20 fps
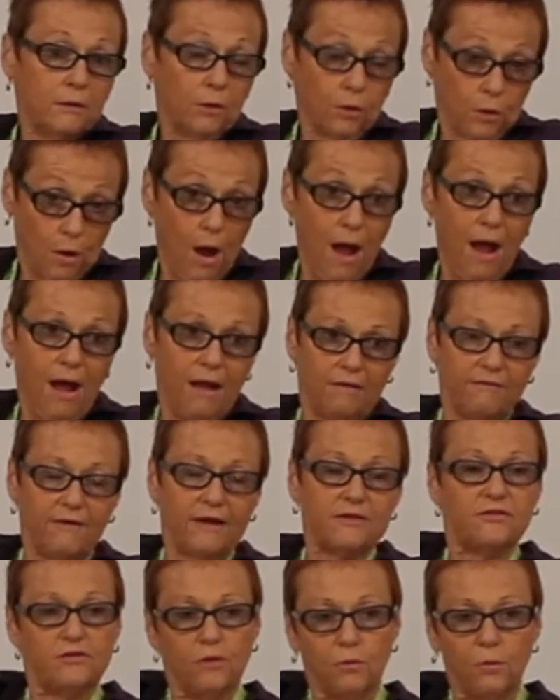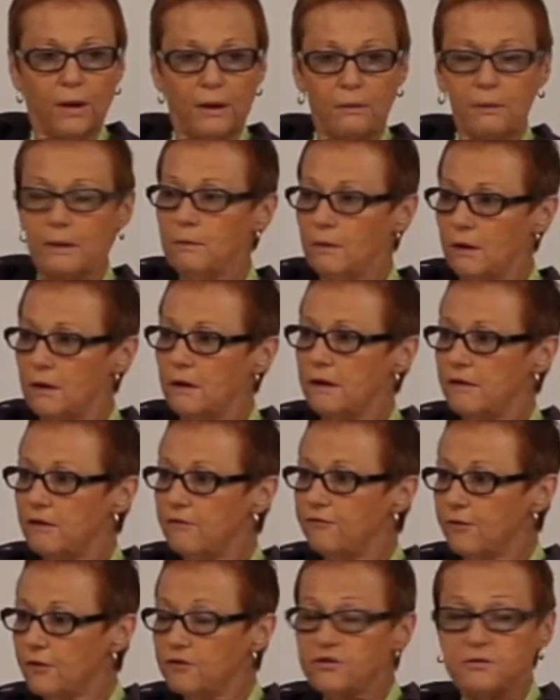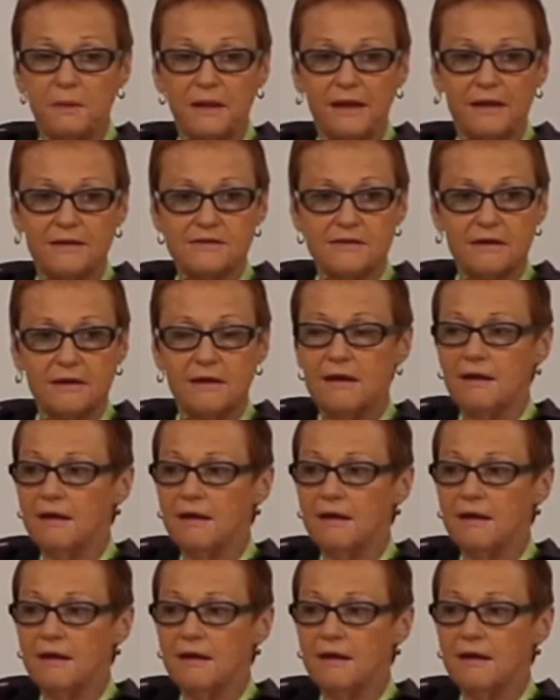or all of us to where we were in the first place.